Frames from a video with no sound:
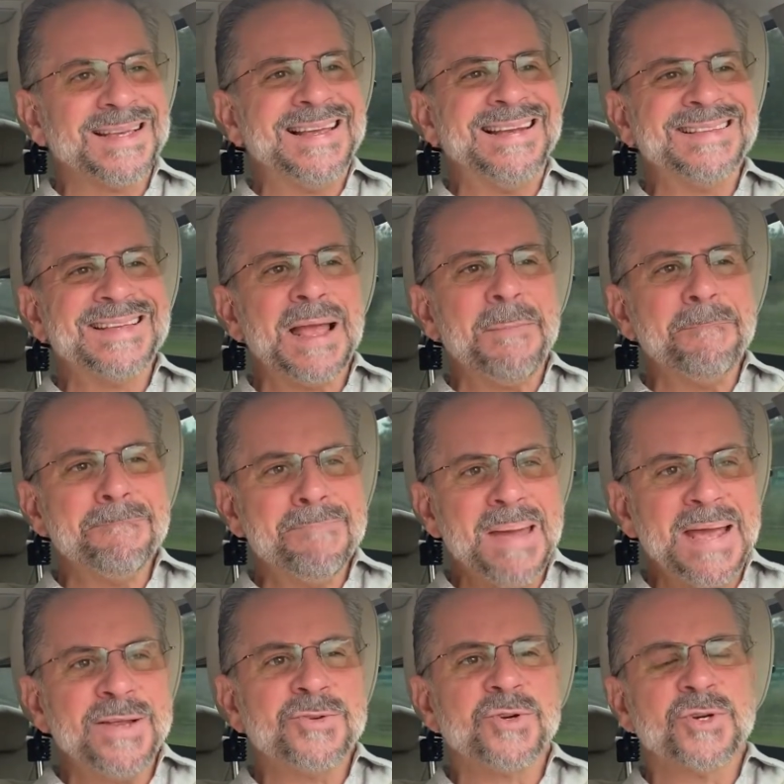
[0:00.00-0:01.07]
It is a
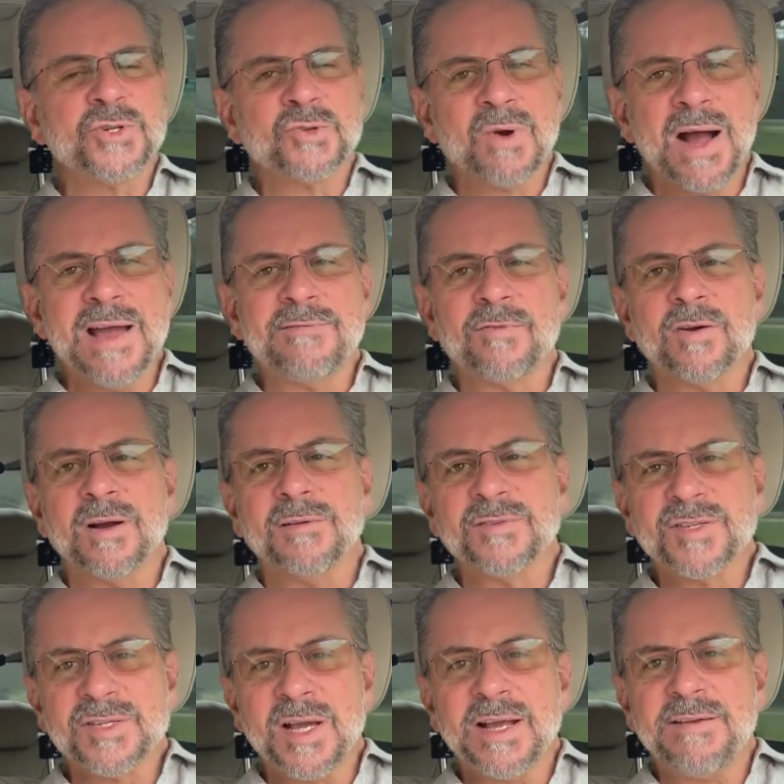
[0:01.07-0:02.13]
major driver of
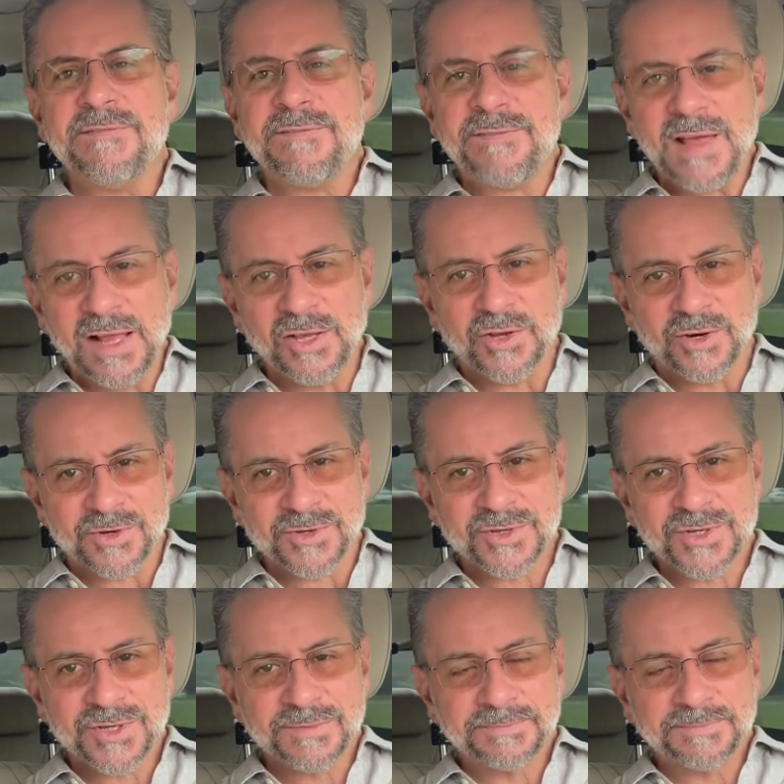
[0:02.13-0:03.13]
site failures.